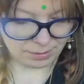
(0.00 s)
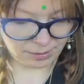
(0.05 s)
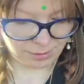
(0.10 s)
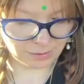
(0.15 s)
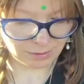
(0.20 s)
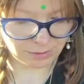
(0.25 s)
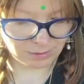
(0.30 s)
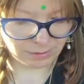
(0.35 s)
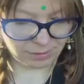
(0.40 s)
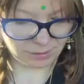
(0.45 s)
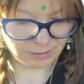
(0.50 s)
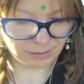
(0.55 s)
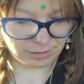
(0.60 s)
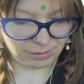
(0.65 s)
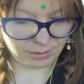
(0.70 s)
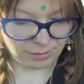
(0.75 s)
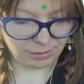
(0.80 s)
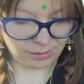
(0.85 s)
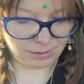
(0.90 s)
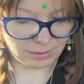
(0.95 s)

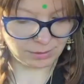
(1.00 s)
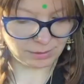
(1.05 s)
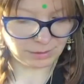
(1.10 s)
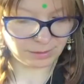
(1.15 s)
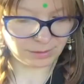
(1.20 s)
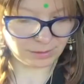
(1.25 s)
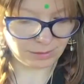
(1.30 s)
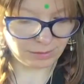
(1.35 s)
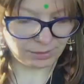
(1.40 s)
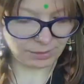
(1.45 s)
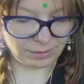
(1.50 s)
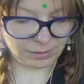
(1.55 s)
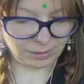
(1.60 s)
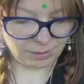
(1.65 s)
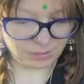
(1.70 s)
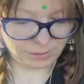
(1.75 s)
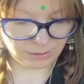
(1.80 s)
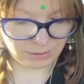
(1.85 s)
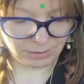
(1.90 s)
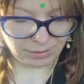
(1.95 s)

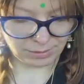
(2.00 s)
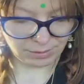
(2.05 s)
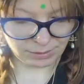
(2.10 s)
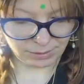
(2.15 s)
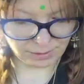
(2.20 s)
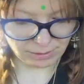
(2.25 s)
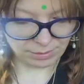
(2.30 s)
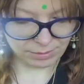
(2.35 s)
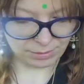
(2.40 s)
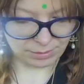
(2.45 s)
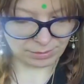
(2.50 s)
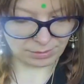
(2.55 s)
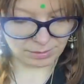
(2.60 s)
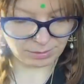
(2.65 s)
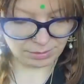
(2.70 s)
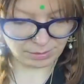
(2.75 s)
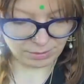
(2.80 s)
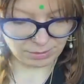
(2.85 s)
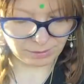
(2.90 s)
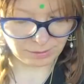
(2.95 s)

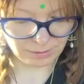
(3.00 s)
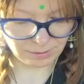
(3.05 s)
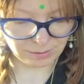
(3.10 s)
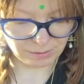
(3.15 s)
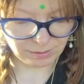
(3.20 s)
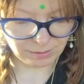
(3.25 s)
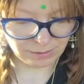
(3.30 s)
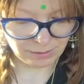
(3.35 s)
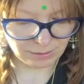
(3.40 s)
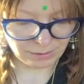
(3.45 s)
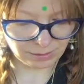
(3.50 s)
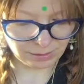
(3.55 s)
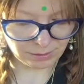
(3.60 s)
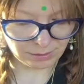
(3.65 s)
The person shown says nothing.